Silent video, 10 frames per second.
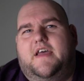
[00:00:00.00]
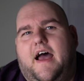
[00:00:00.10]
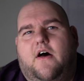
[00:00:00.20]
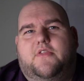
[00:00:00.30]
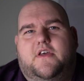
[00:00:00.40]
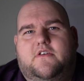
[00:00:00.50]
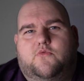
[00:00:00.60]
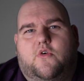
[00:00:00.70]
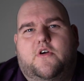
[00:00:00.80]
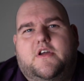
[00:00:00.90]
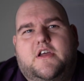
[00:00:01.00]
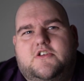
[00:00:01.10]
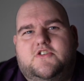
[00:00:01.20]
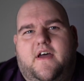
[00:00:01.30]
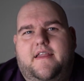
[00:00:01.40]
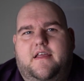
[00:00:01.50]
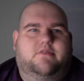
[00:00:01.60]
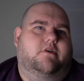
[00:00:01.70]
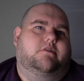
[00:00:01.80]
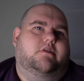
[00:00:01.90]
to how things work in China,
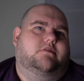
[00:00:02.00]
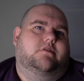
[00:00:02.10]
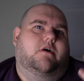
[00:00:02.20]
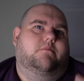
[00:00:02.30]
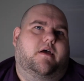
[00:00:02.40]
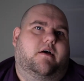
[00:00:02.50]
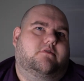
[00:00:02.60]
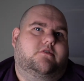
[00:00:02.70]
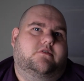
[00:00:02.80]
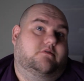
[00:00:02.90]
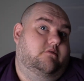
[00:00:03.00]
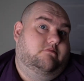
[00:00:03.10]
that it's somehow just